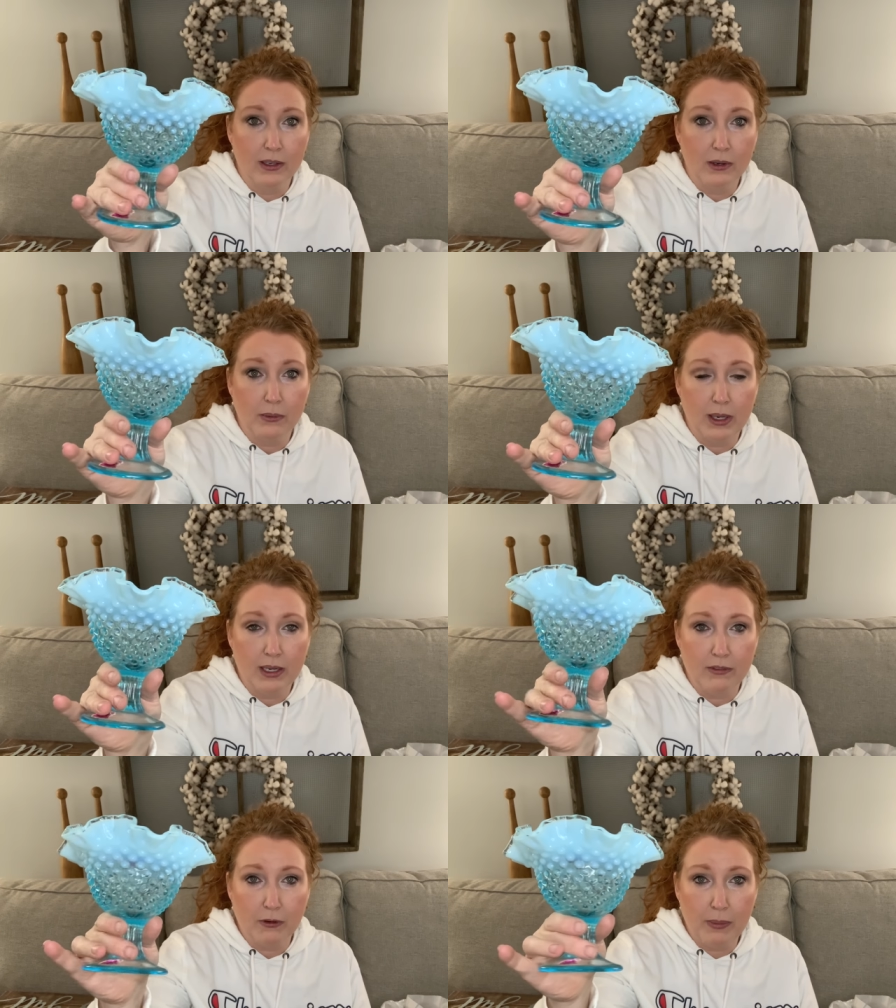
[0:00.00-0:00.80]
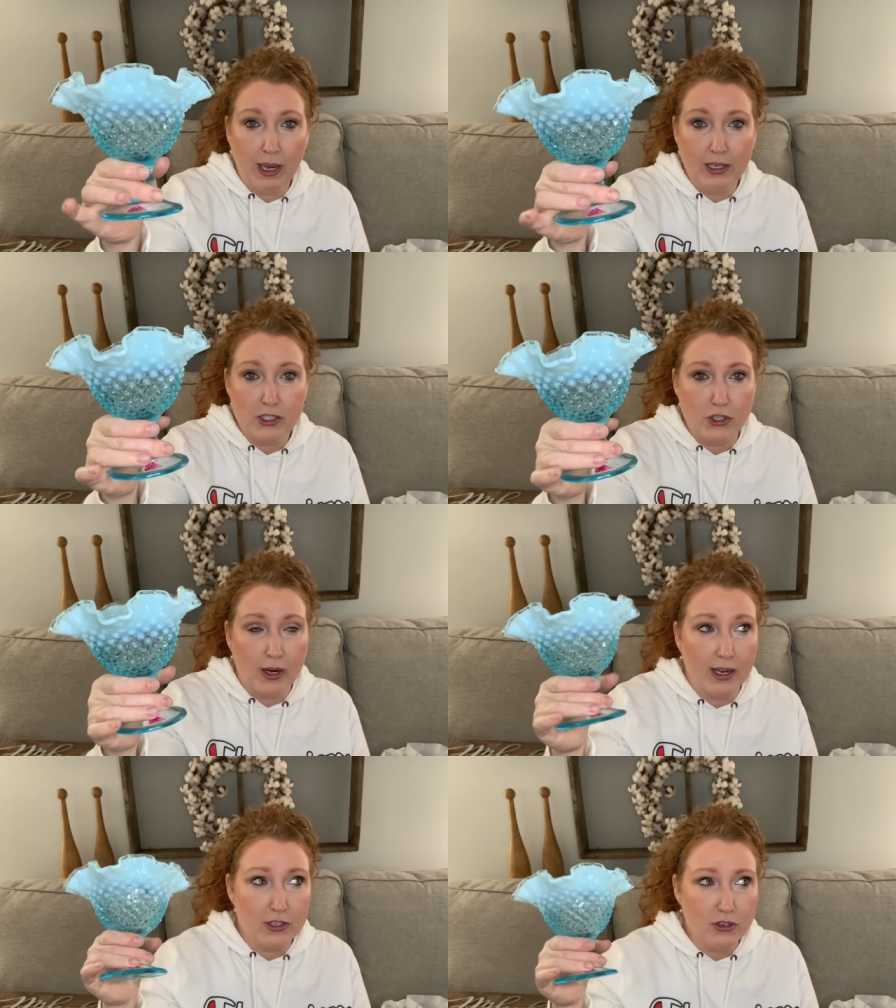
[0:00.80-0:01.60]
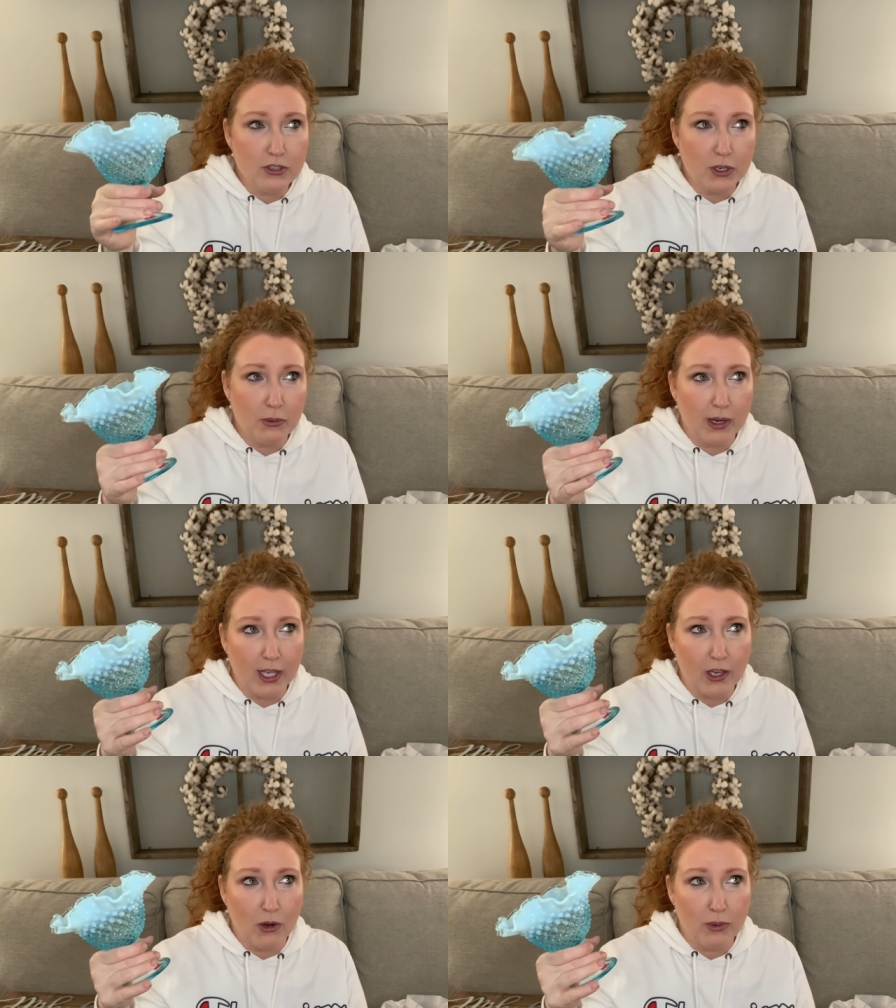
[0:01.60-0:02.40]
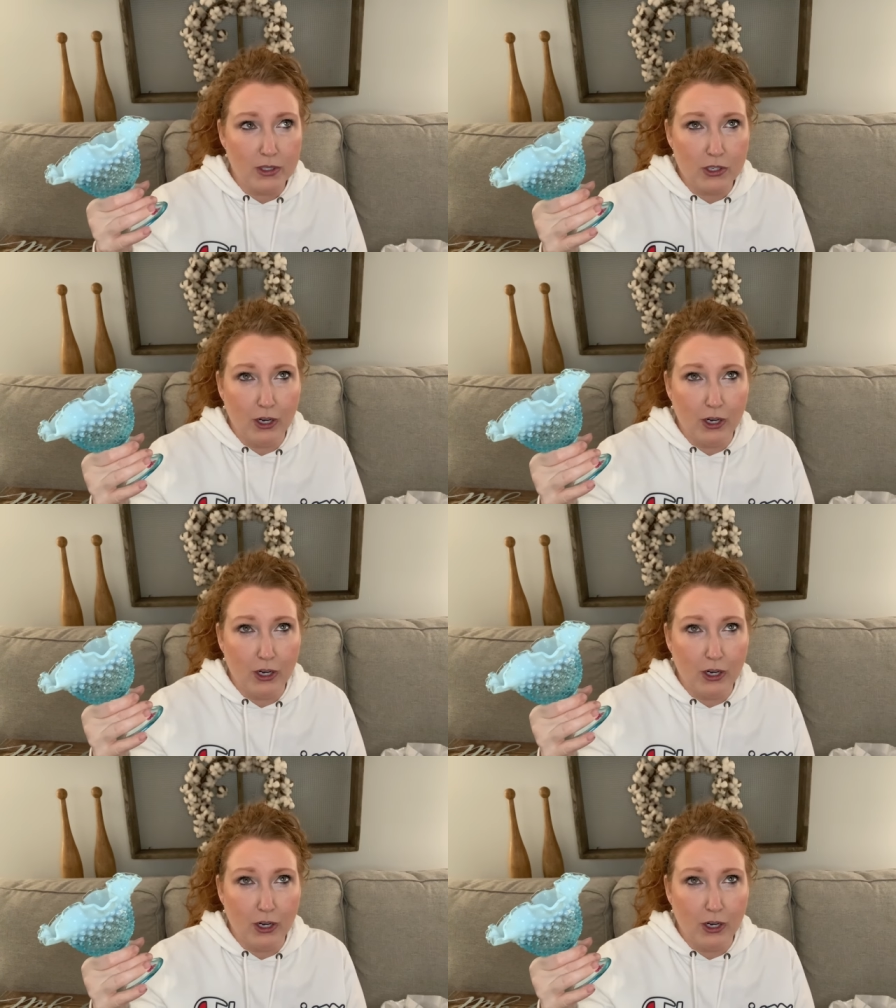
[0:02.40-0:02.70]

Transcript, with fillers: waiting for paint to dry, is usually when I go into